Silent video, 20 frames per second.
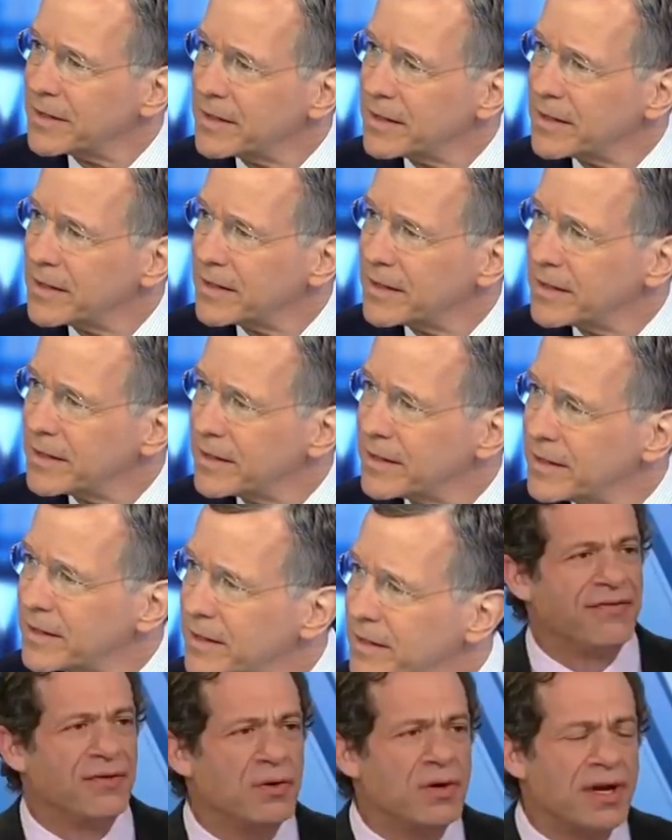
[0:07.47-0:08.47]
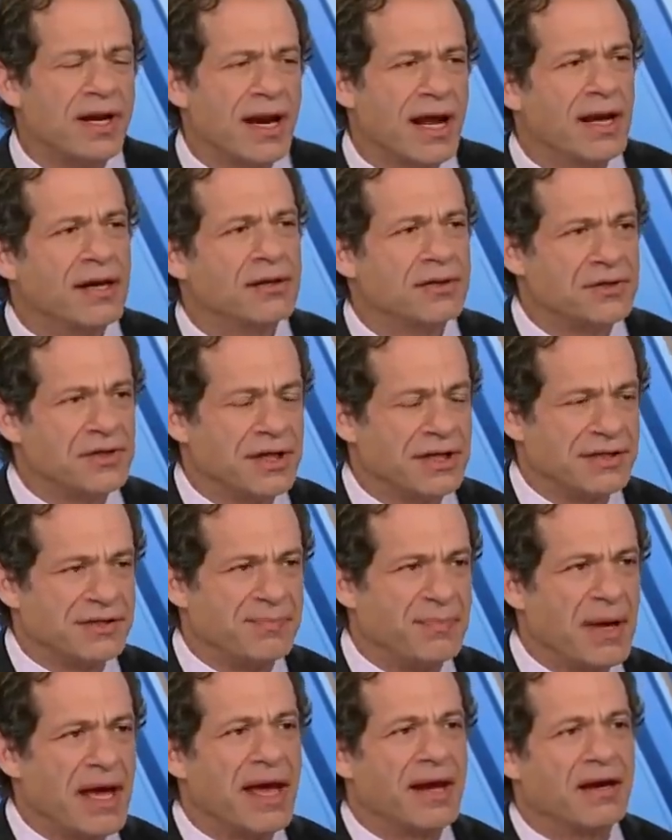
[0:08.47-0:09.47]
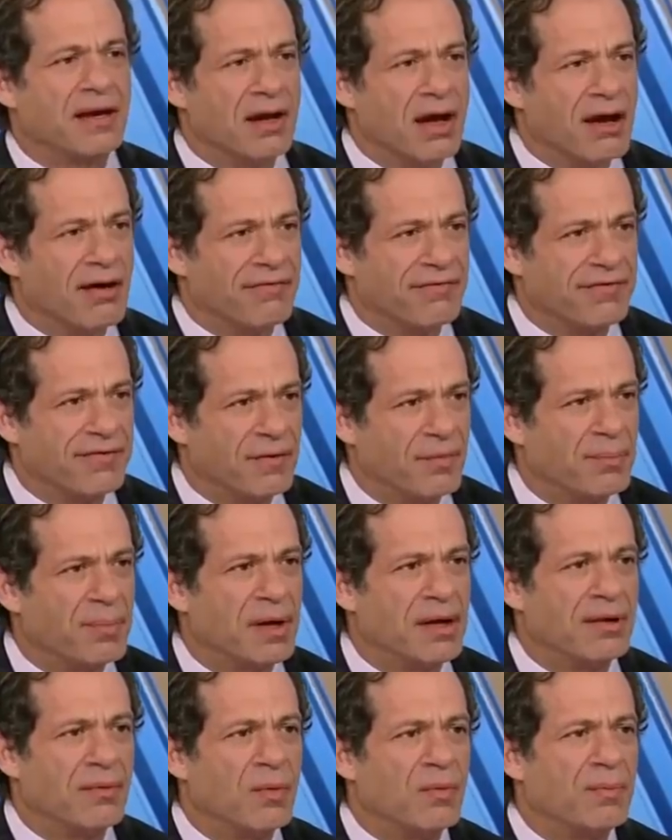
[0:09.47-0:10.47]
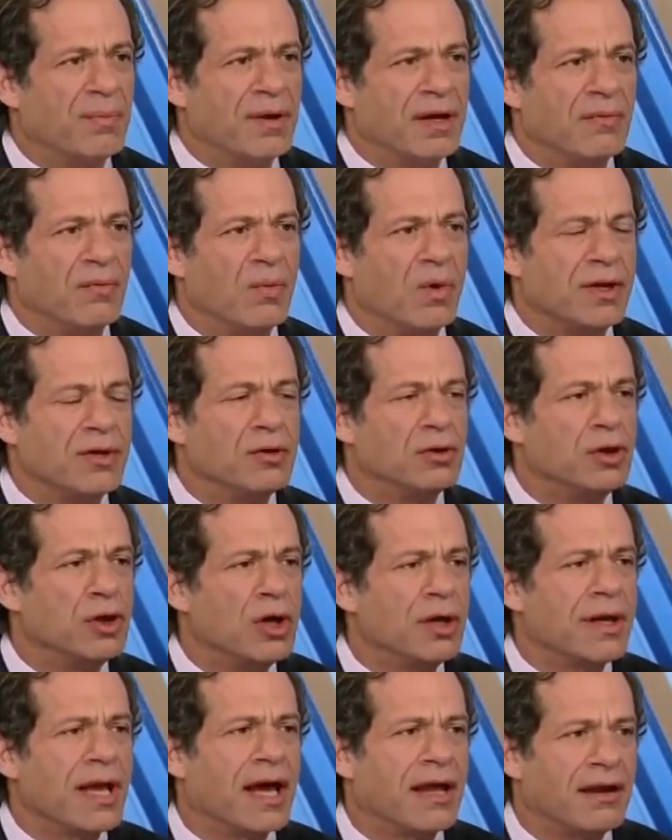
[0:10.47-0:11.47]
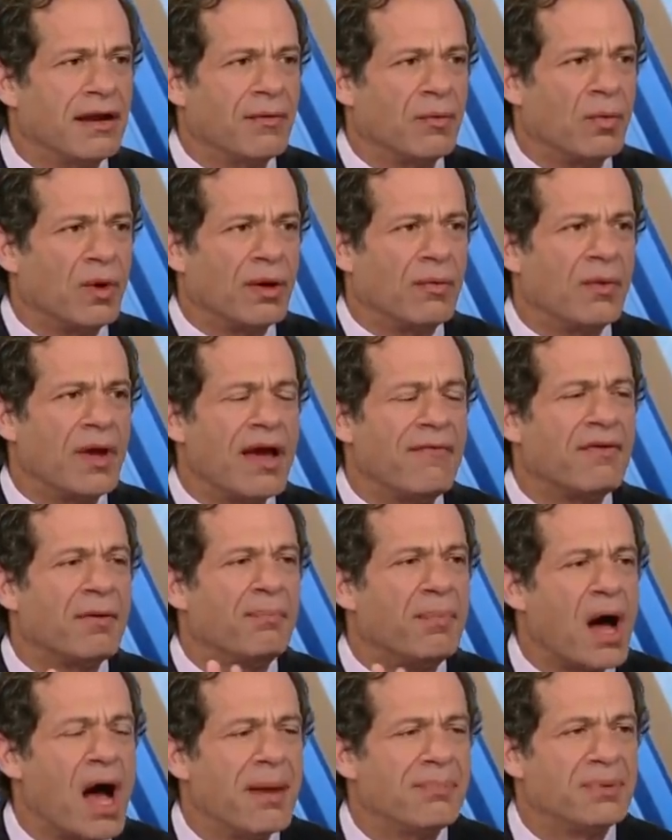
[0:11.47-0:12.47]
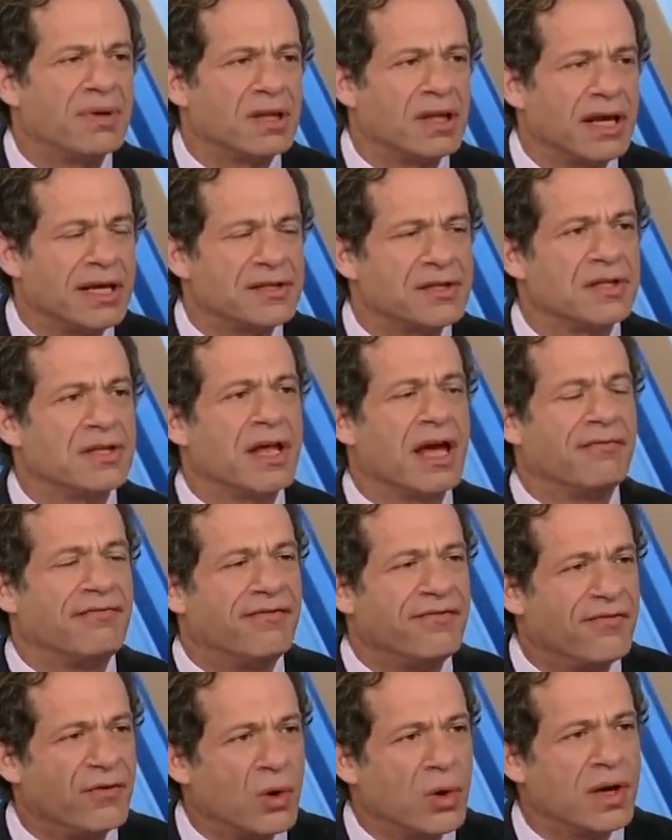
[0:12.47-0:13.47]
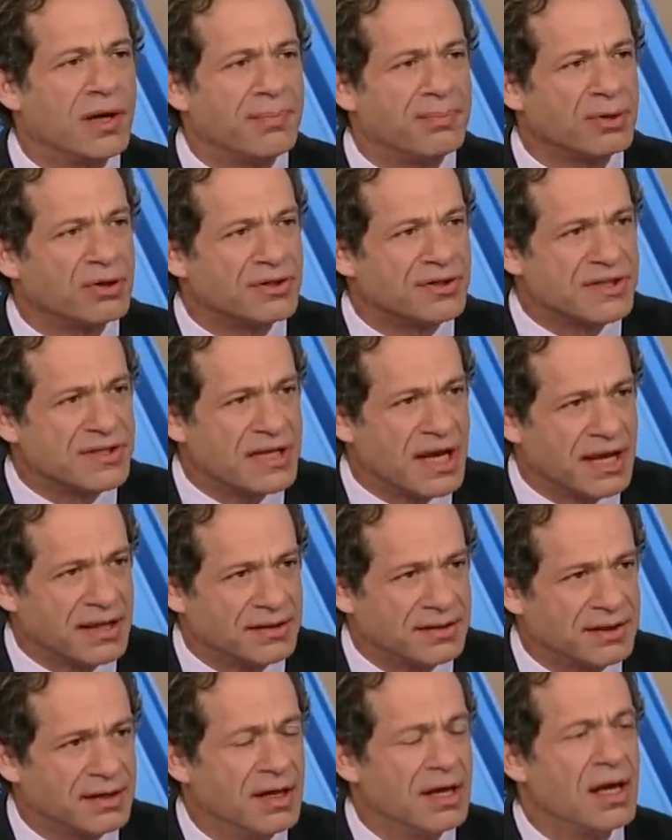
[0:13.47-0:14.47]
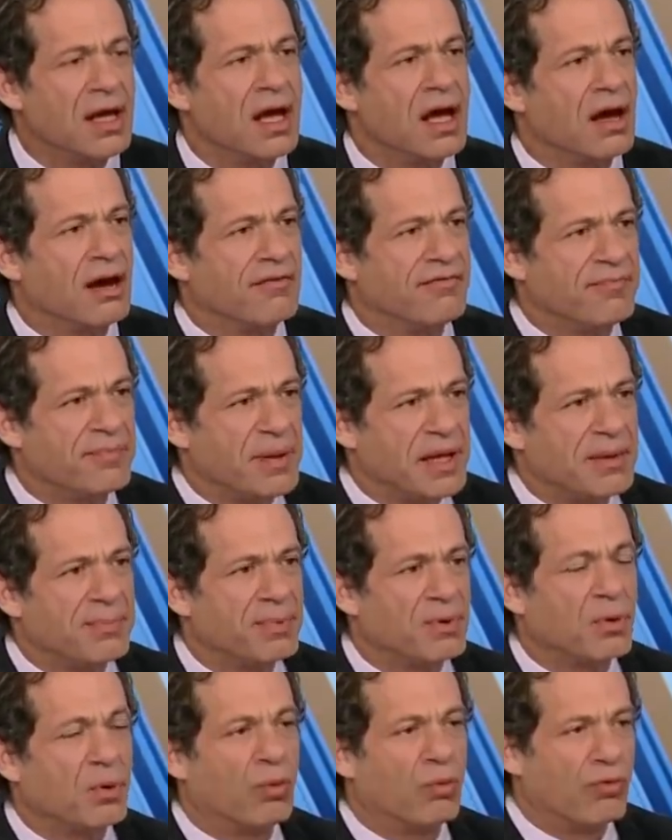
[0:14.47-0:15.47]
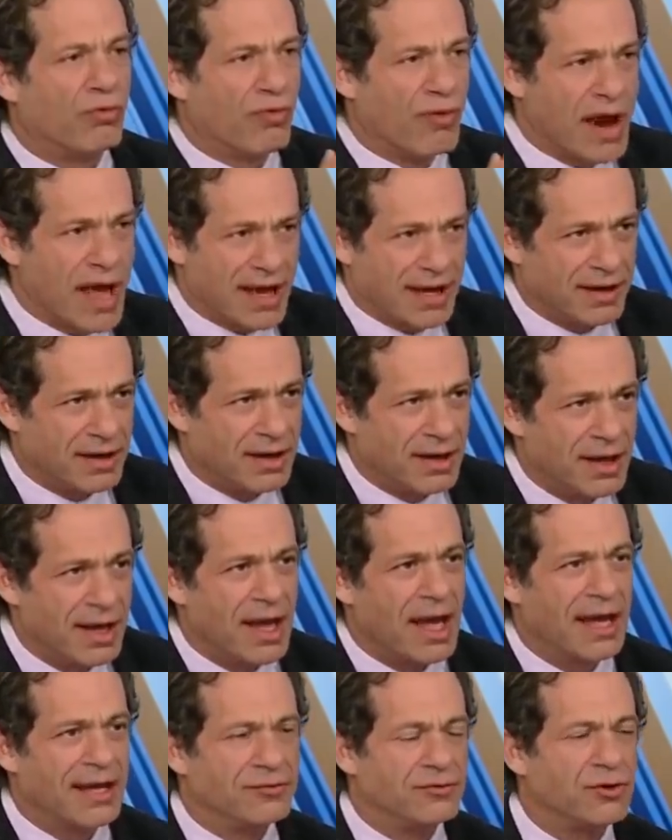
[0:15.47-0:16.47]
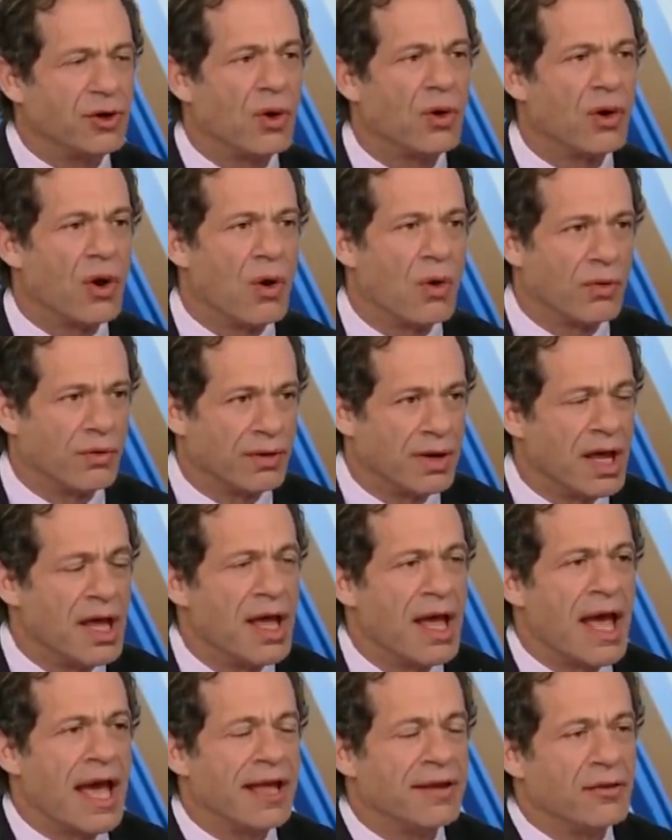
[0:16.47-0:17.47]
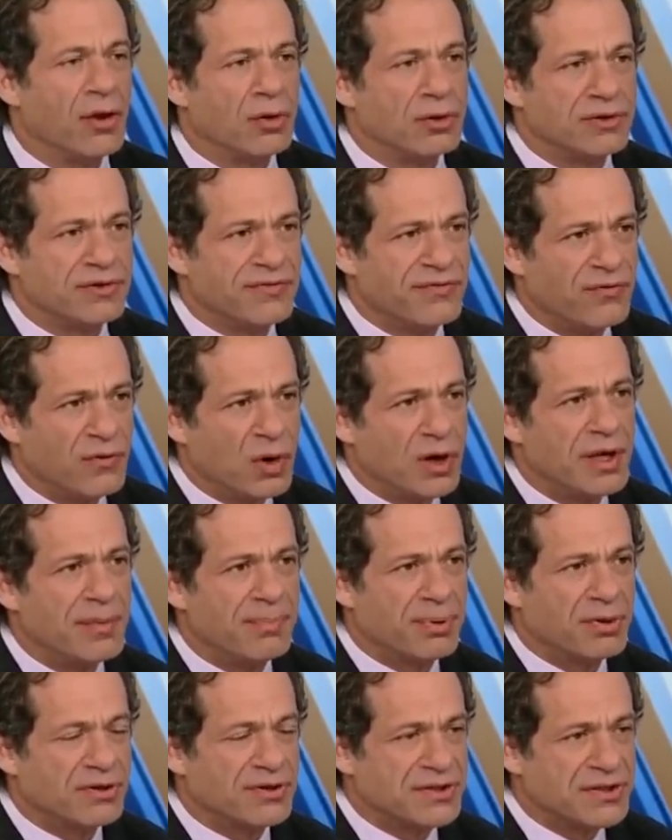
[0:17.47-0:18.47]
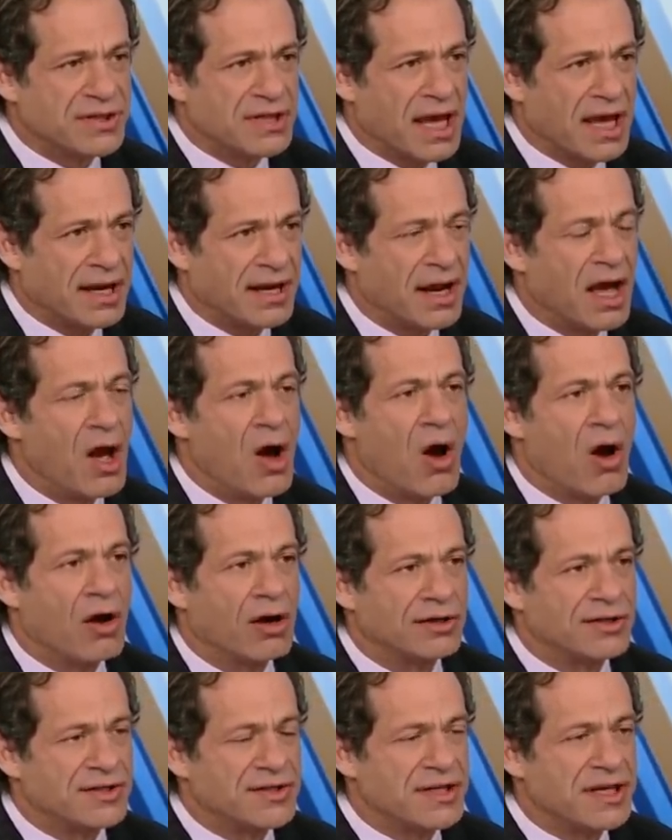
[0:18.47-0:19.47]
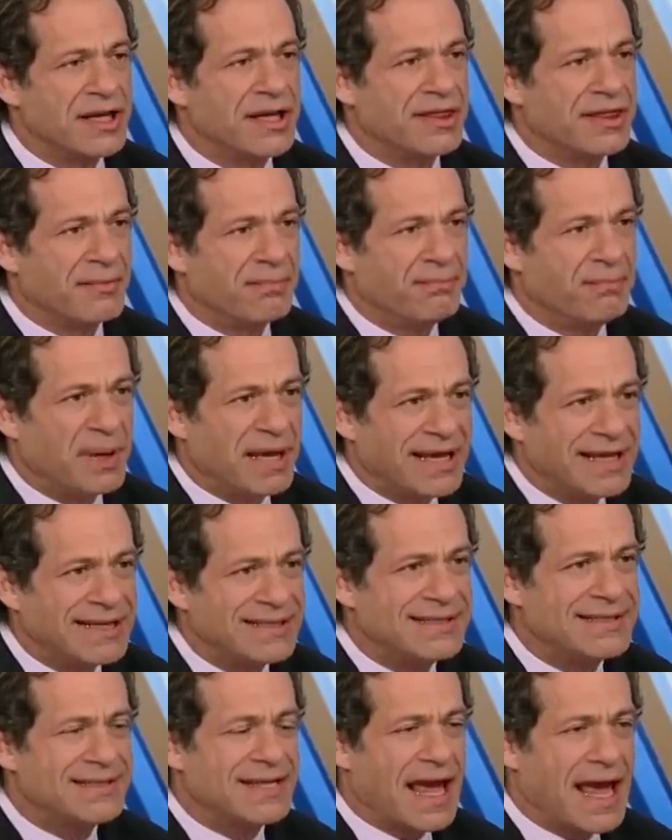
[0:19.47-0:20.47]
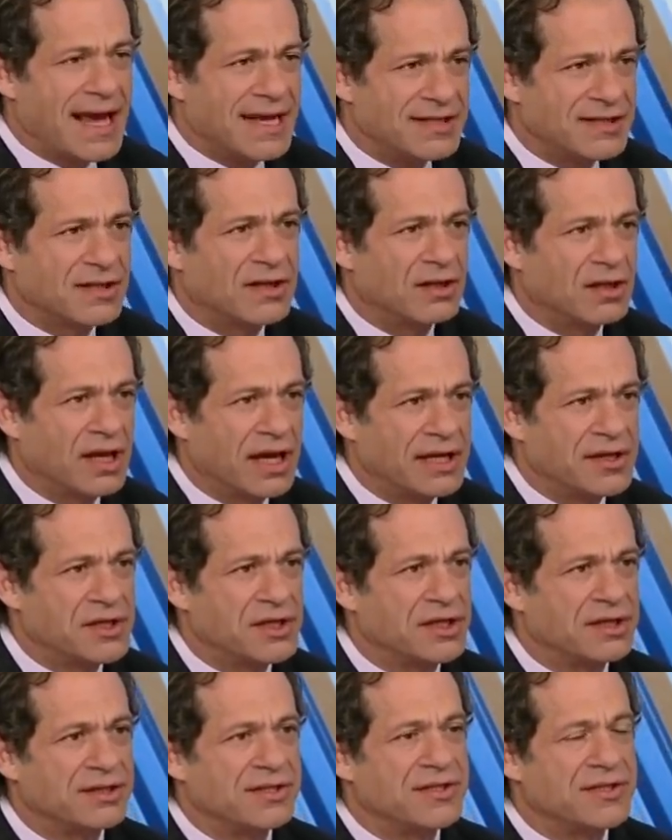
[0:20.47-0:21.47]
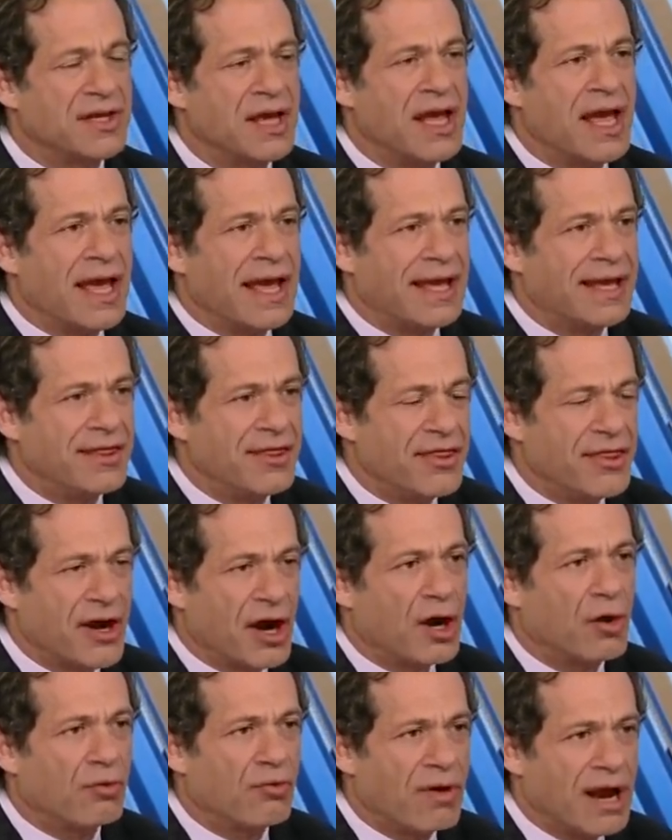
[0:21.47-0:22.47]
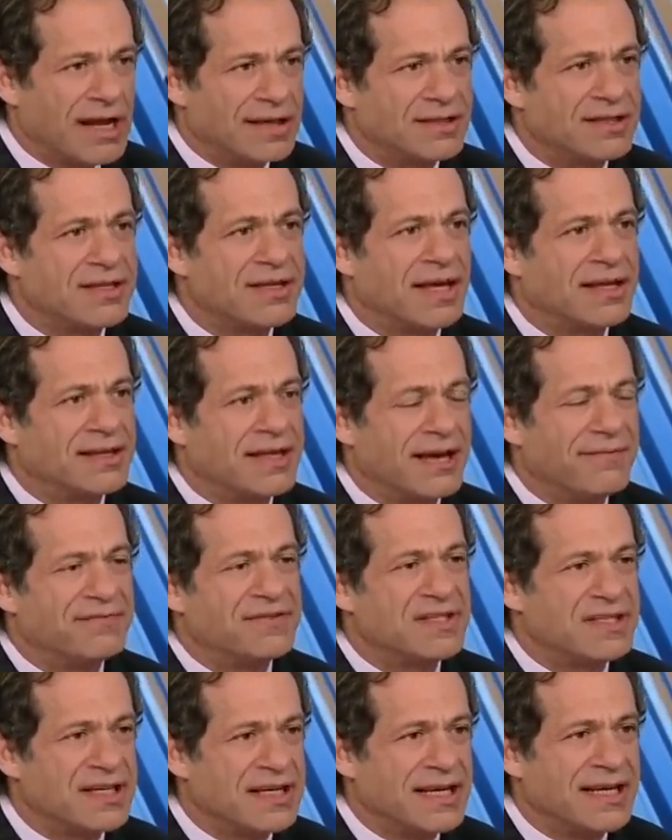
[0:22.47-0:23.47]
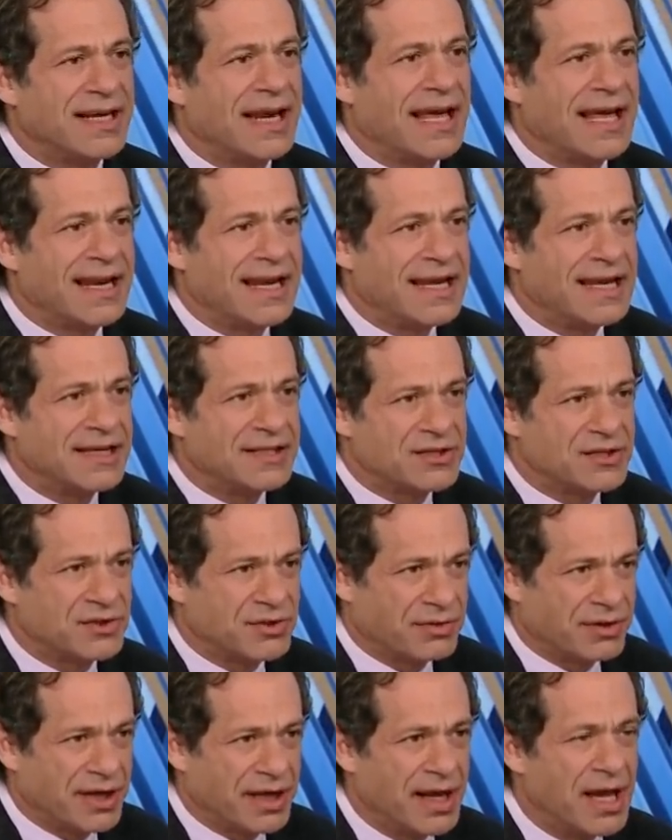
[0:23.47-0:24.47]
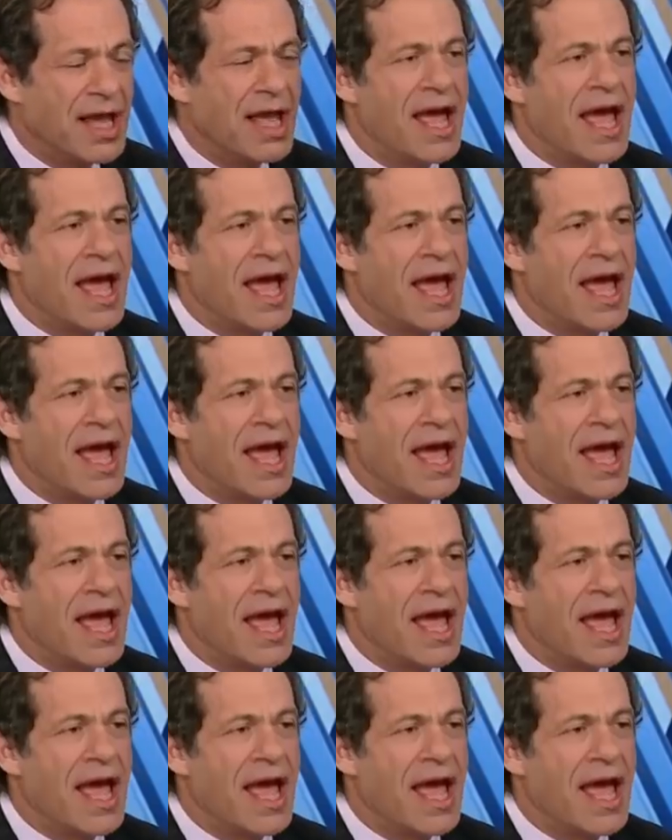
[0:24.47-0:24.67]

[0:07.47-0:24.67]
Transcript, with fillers: Yeah, I mean, food and energy is bad enough, but but when you look at, we, we have a population that 40% of people rent and don't own, and those 40% are seeing the biggest escalations in their rents that they've seen in history.